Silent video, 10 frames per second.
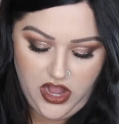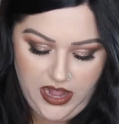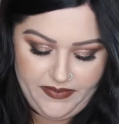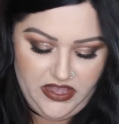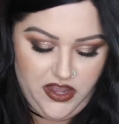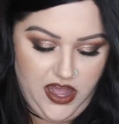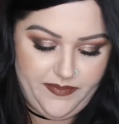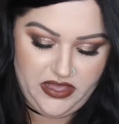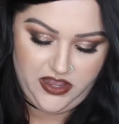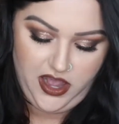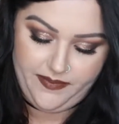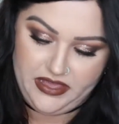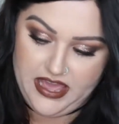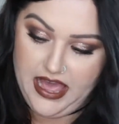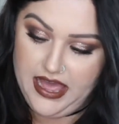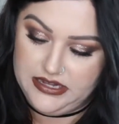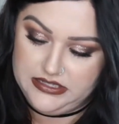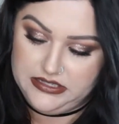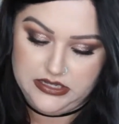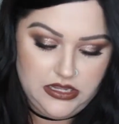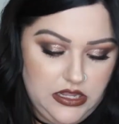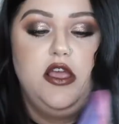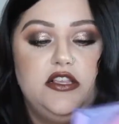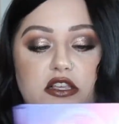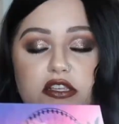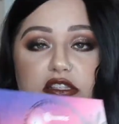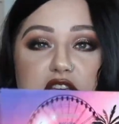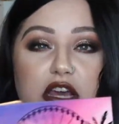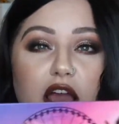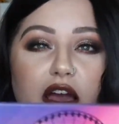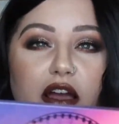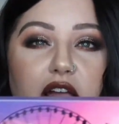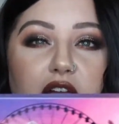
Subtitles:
copycats. So this is the